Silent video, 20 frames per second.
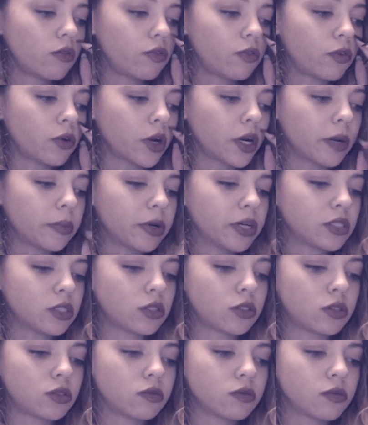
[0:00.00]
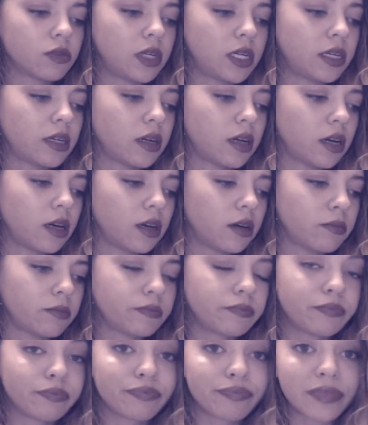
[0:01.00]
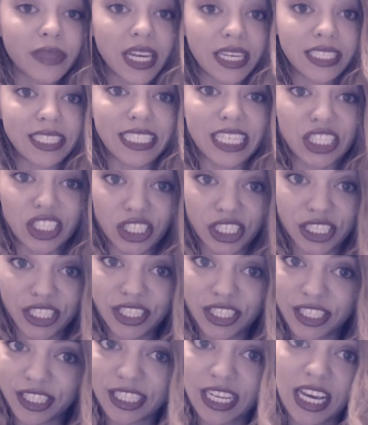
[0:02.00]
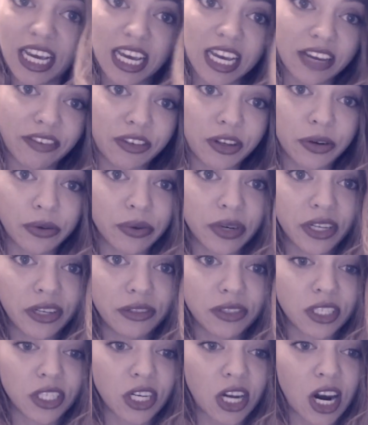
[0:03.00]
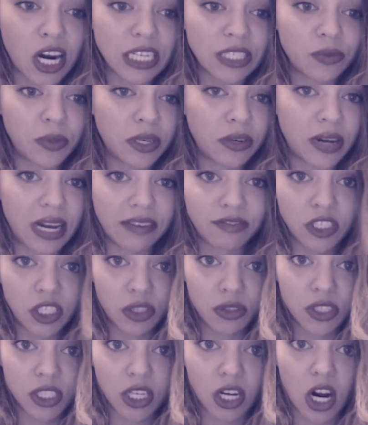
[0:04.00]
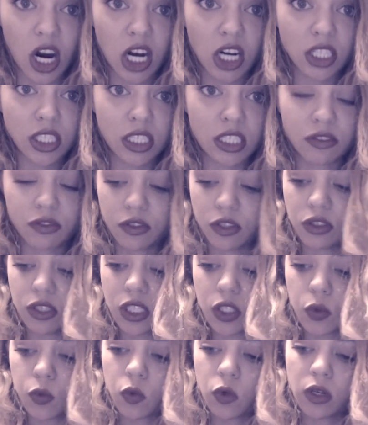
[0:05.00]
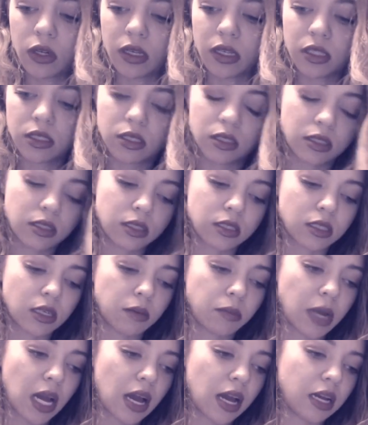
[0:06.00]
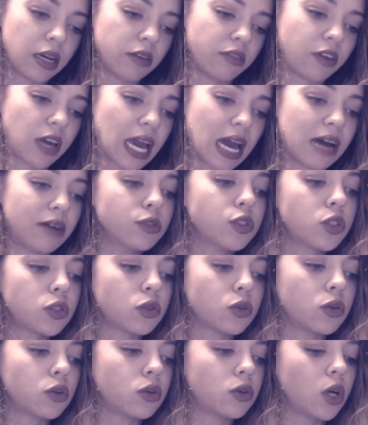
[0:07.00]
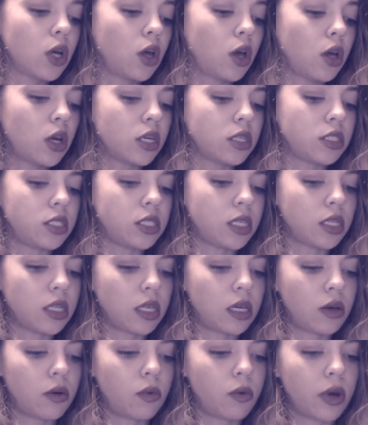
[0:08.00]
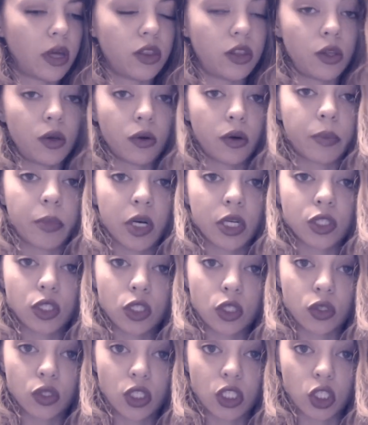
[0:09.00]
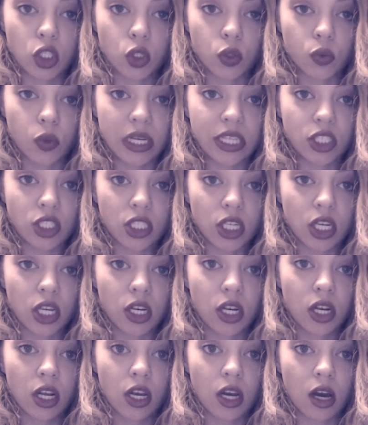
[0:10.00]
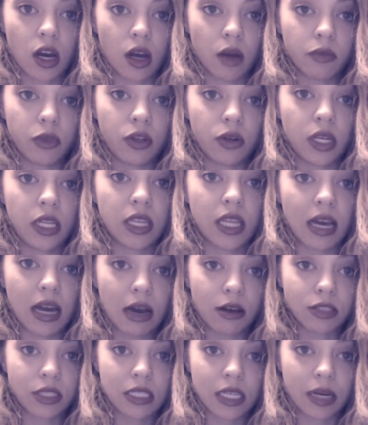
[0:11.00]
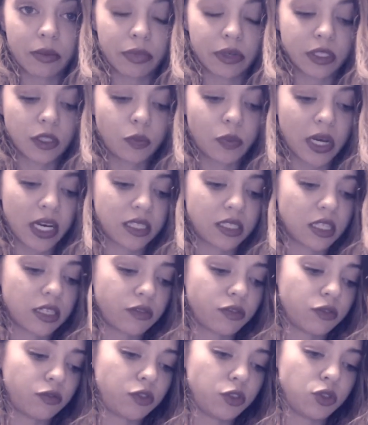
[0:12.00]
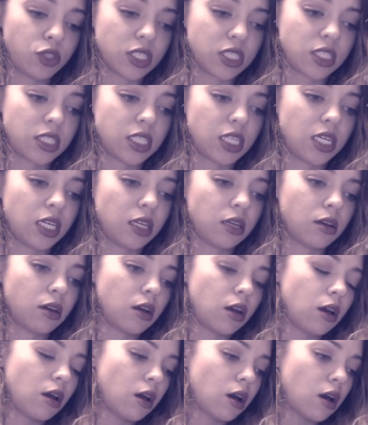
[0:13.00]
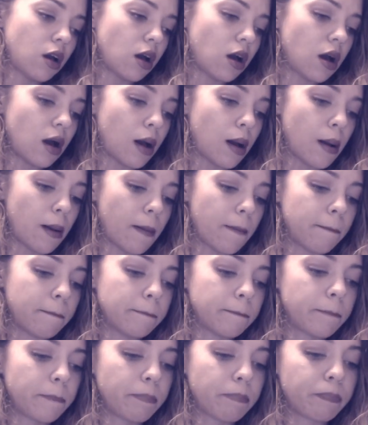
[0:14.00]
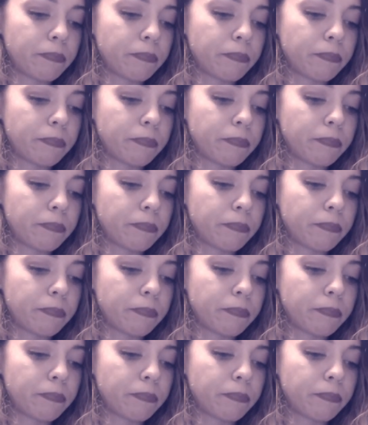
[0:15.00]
for your personal sessions. If you don't want to use the cards, we don't have to use the cards. If you just want some kind of counsel dealing with your personal situation, you need that outside perspective. If you just need some